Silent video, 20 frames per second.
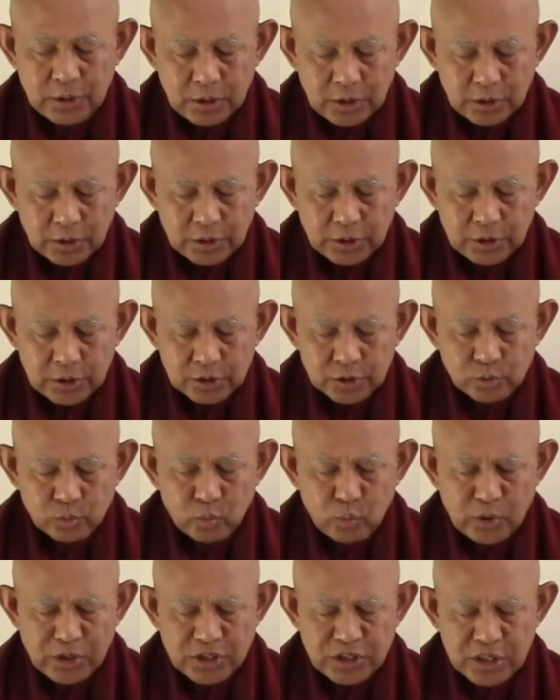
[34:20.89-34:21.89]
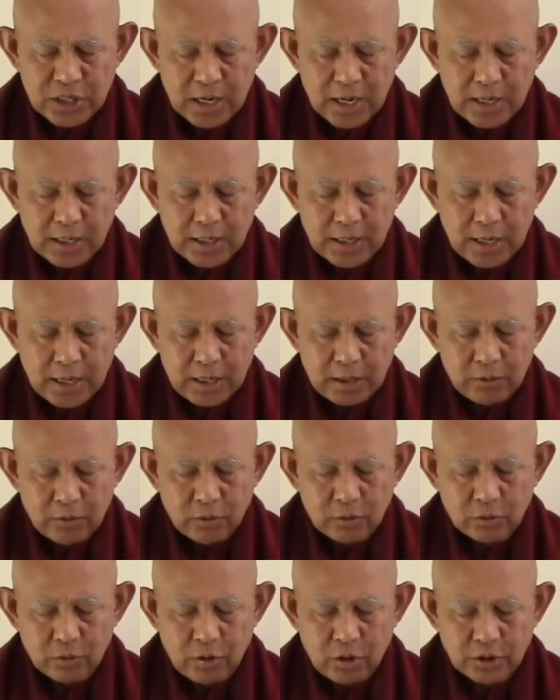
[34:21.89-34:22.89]
this vijnana or
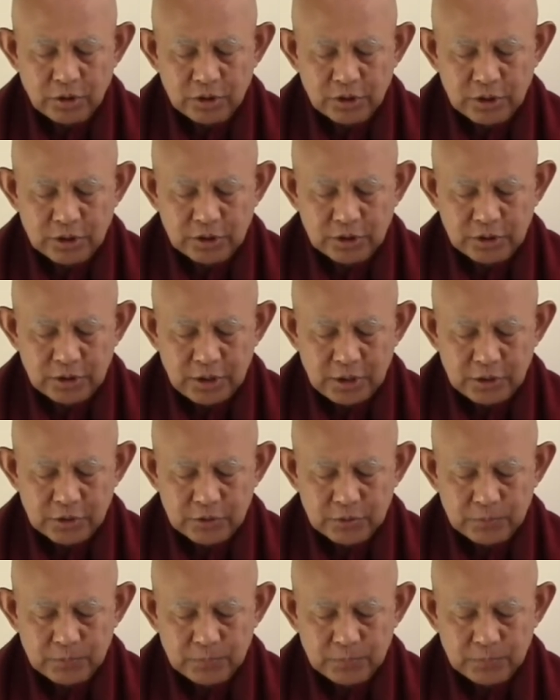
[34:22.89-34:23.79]
consciousness?